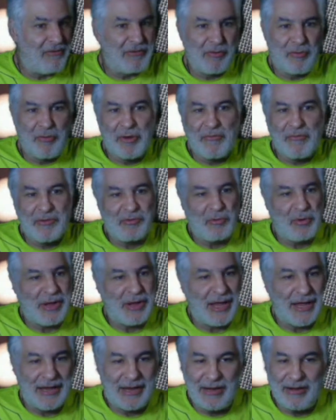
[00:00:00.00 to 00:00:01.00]
the world for
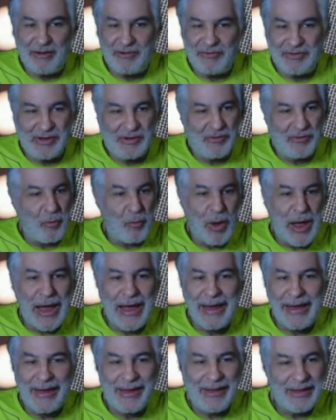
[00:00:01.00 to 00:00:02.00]
28 years. I don't know
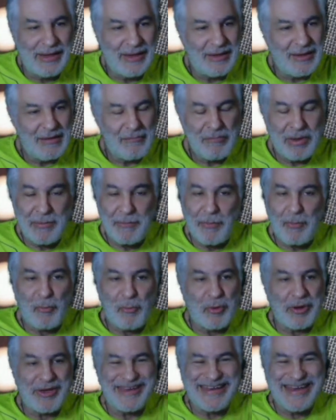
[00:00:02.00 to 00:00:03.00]
why people
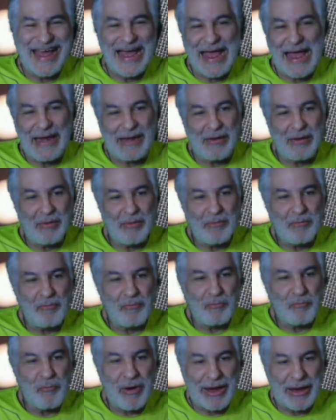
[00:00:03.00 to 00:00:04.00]
would not
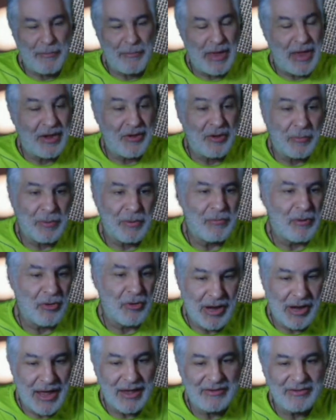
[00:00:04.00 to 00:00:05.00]
recommend or
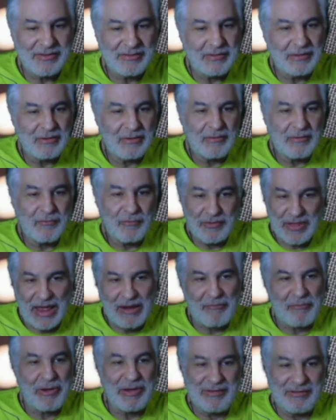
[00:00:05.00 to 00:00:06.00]
promote us for
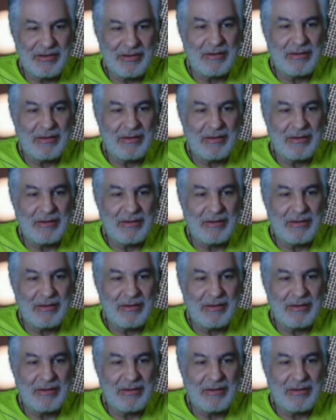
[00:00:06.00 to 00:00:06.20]
that reason.